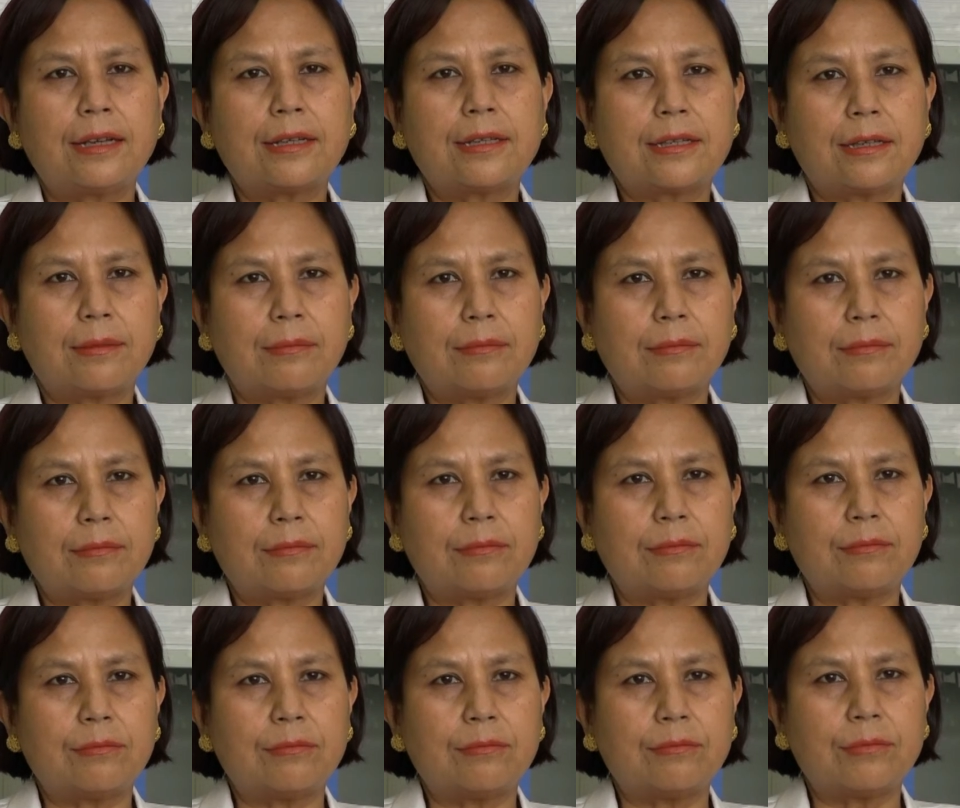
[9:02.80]
are
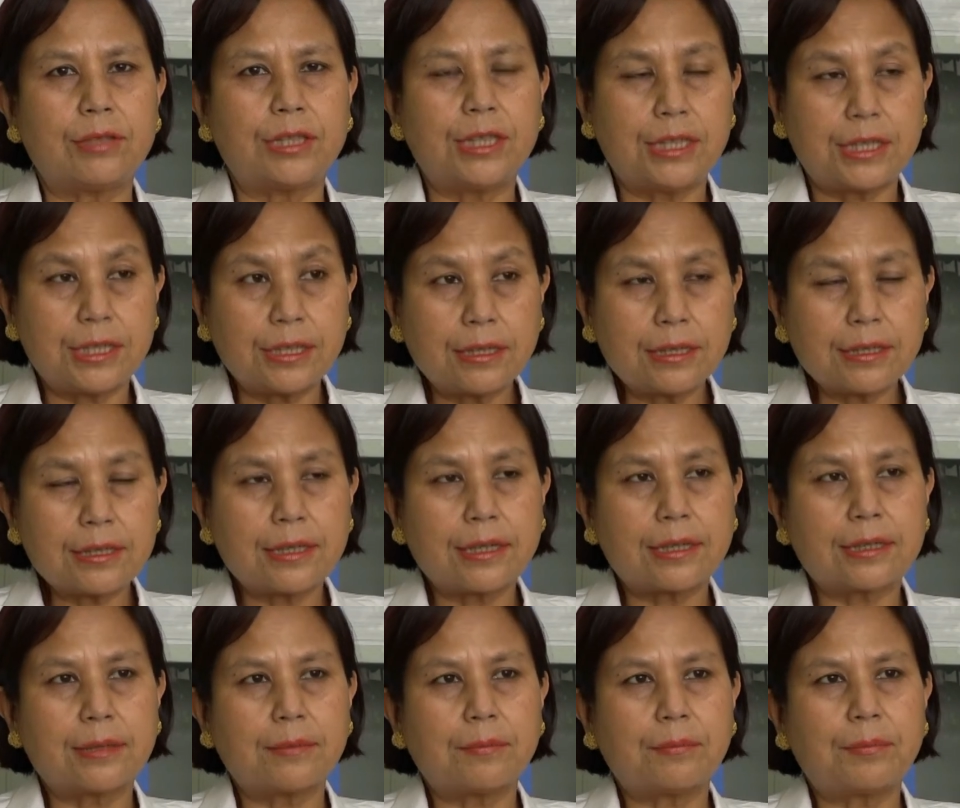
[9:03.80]
some teachers, there
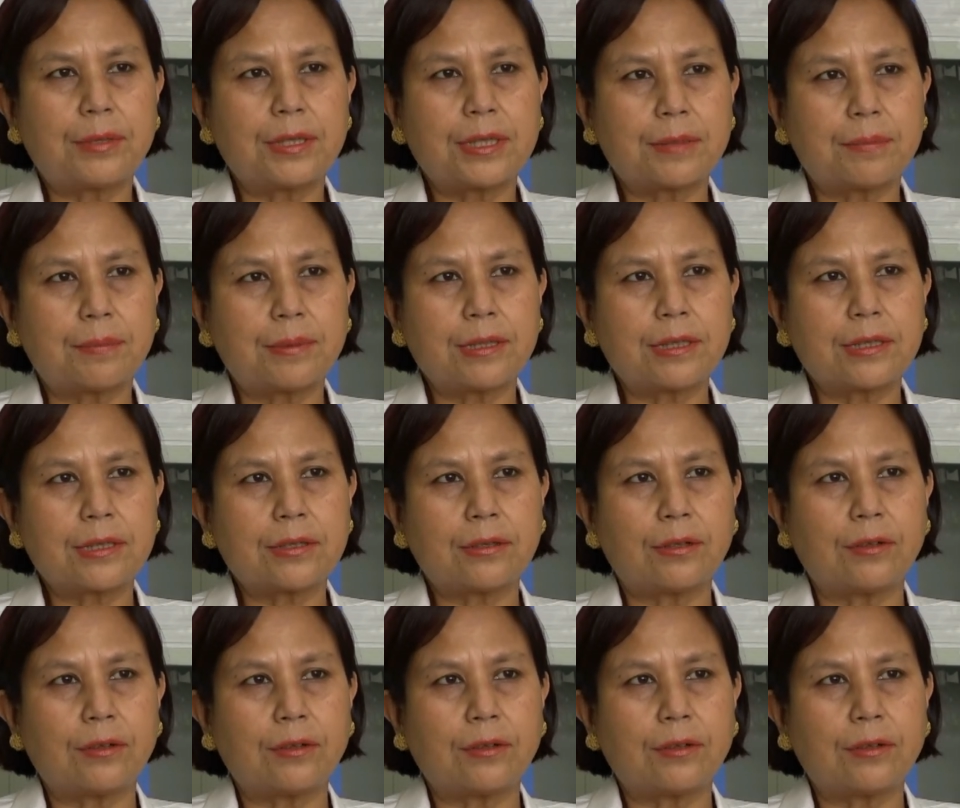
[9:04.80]
are some principals